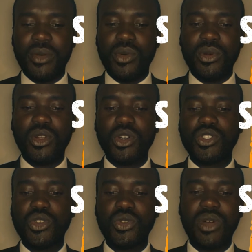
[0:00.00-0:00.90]
We will
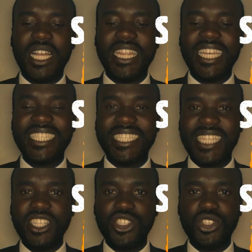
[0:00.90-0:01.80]
also look at the
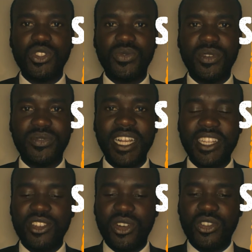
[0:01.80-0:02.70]
essentials of a
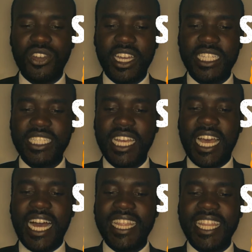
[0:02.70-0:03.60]
valid contract,
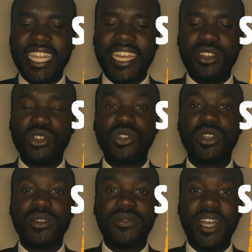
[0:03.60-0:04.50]
and then I'll also
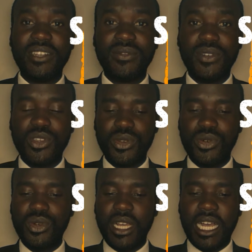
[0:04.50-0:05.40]
define for
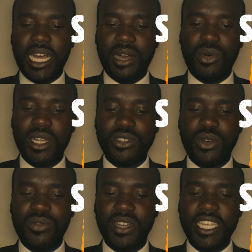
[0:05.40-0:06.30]
you what
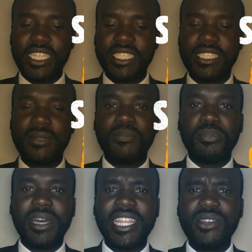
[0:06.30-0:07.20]
offer is.
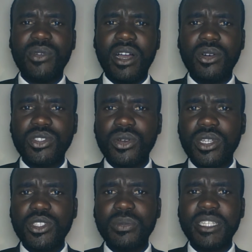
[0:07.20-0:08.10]
But then we're also
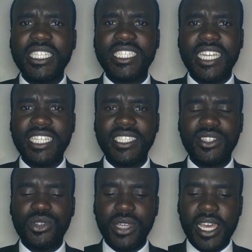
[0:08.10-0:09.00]
going to be
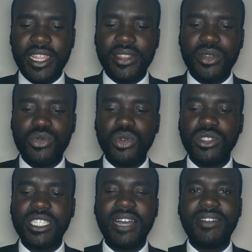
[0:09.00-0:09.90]
discussing together the
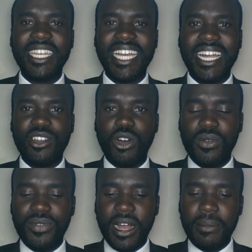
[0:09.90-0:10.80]
rules governing an
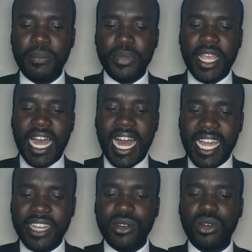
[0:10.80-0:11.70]
offer,
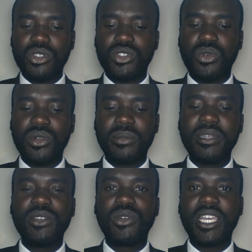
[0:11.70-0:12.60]
and also we'll
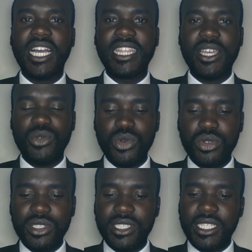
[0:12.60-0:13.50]
be looking at the
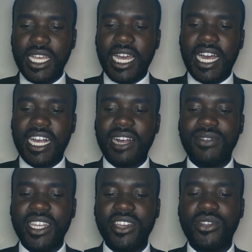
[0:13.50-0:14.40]
rules
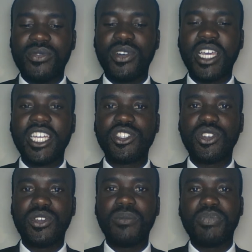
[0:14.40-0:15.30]
governing
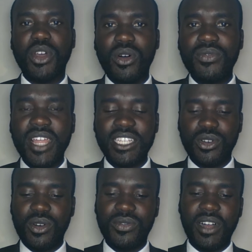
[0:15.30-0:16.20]
revocation of that
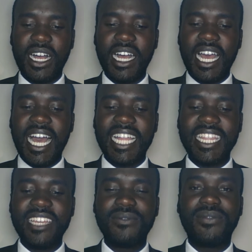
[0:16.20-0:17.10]
offer,
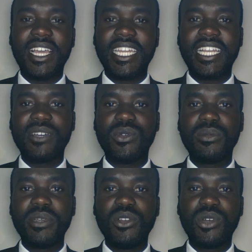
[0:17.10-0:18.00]
and then finally we'll
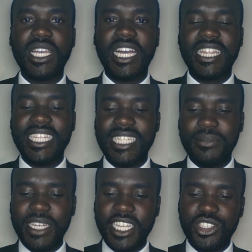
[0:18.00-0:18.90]
be looking at the
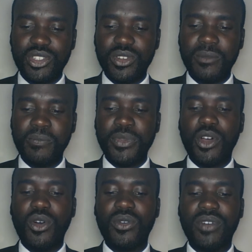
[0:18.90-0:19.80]
termination
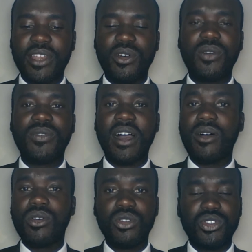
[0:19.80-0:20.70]
of an offer,
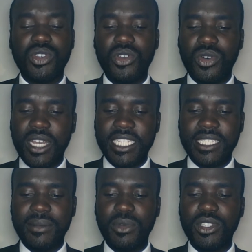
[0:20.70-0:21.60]
also known as
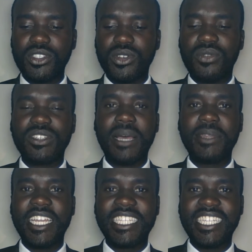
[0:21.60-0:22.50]
the modes of
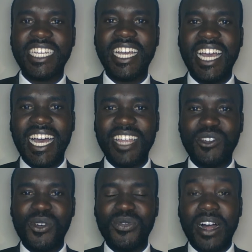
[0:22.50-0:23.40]
terminating
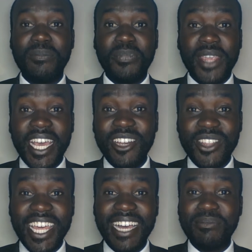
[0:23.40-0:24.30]
an offer.
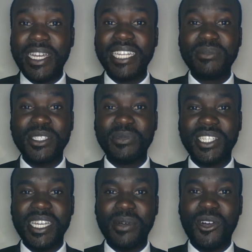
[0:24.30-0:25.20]
Hello there, my name is
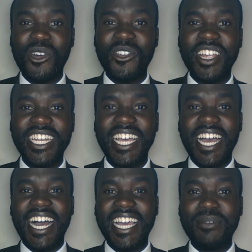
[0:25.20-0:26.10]
Mutiawa Conrad.
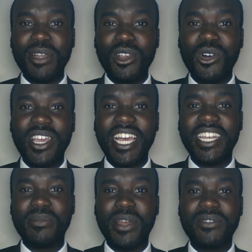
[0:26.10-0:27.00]
I am a lawyer
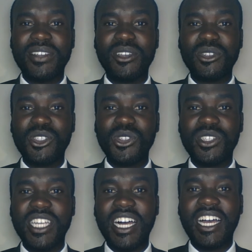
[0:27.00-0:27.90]
and a private law
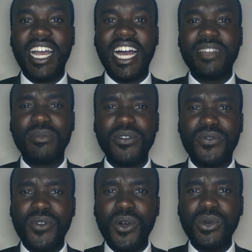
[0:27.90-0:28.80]
tutor. And
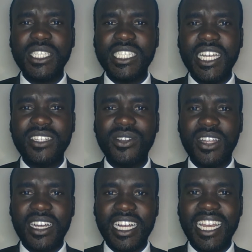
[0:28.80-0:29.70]
before we start on
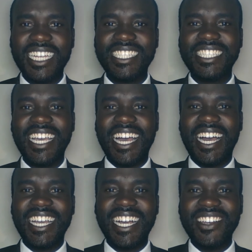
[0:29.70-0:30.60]
our class,
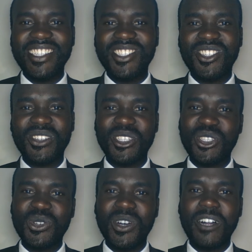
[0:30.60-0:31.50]
I encourage you to
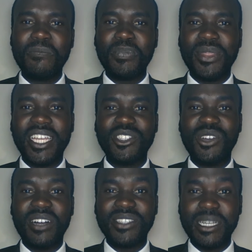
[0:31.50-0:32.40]
ensure that you
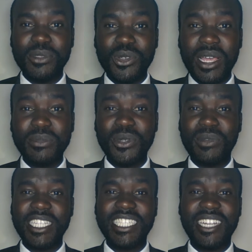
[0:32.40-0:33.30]
have subscribed to
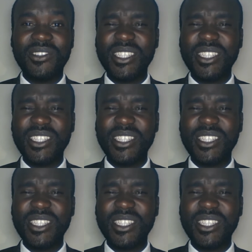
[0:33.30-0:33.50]
my channel.